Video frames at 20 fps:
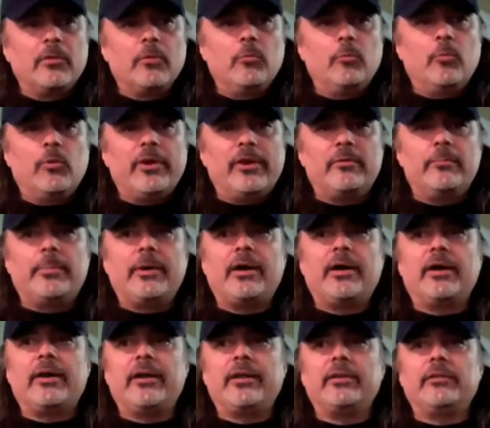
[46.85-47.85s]

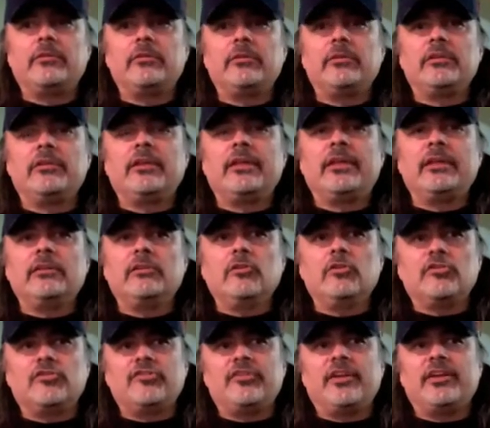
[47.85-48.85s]
whereby it
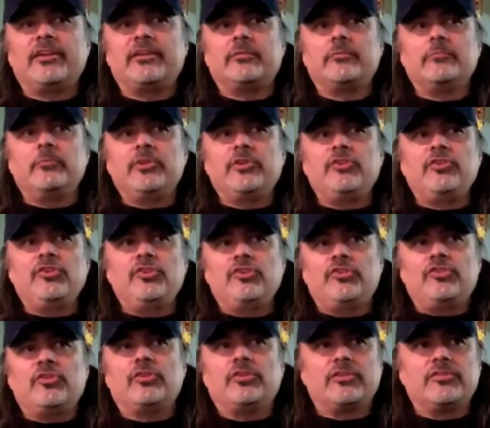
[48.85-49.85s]
looks like we, you
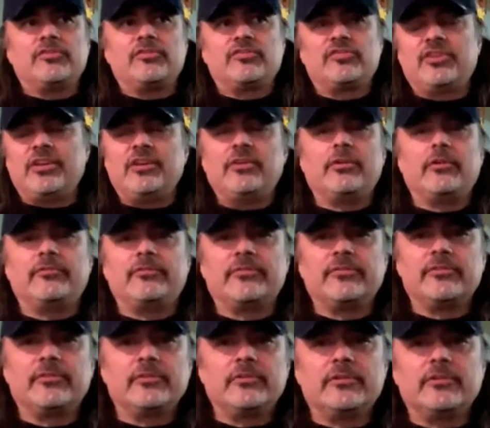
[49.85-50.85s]
took a skin off
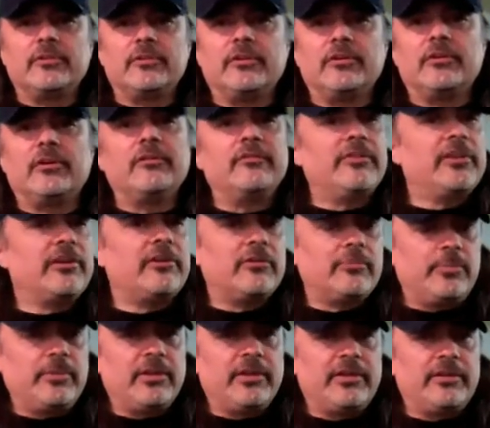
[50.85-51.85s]
uh, of the
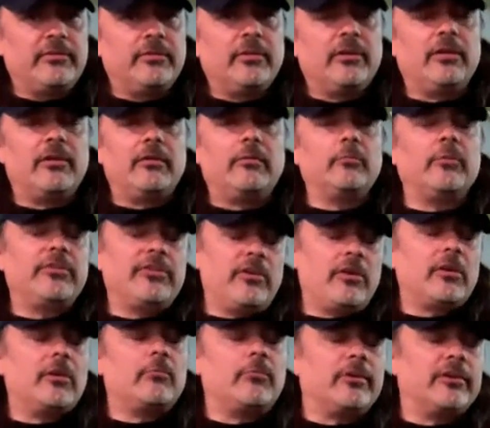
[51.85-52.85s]
airplane uh, with the
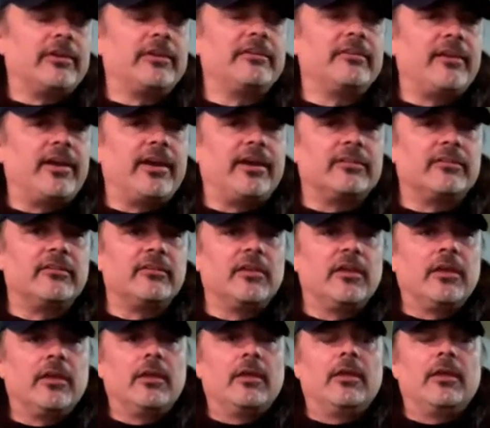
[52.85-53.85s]
artwork intact.
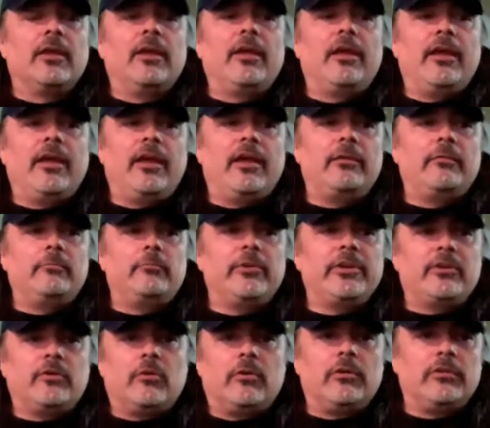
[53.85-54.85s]
And we
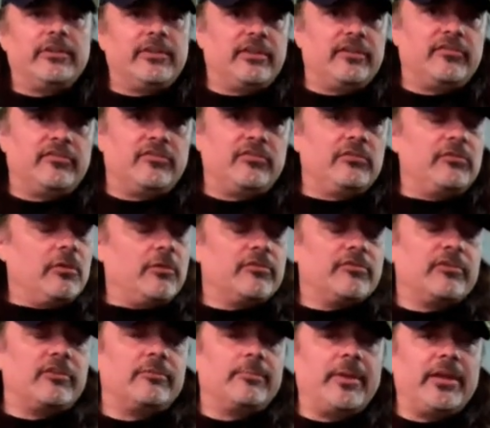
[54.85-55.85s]
call these nose
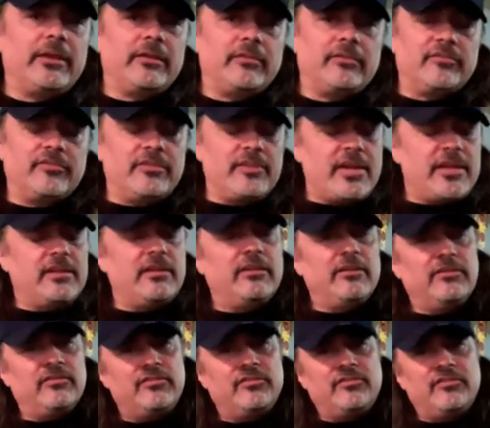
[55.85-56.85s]
art panels, and that
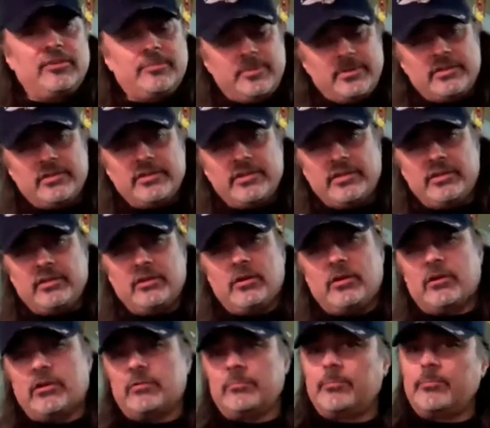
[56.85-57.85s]
is typically
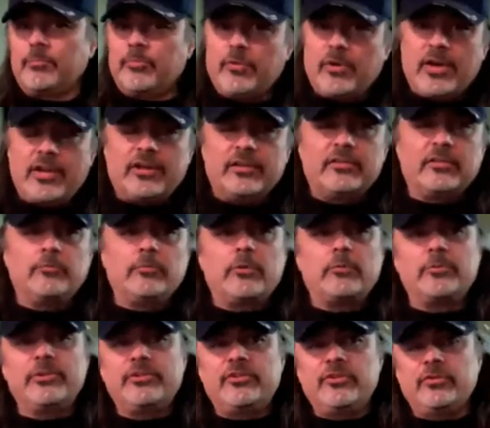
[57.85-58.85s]
our product and what
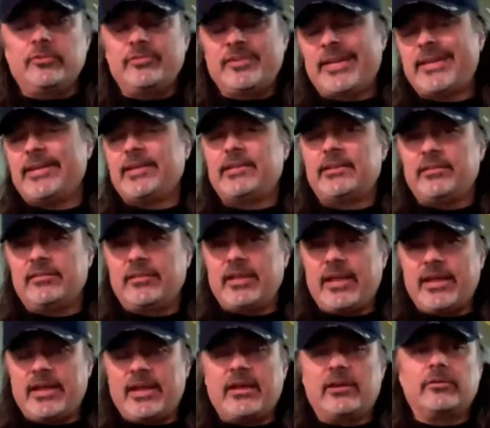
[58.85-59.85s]
we do day in and
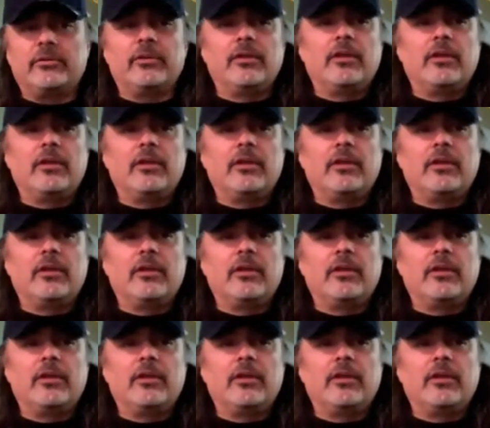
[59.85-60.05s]
day out.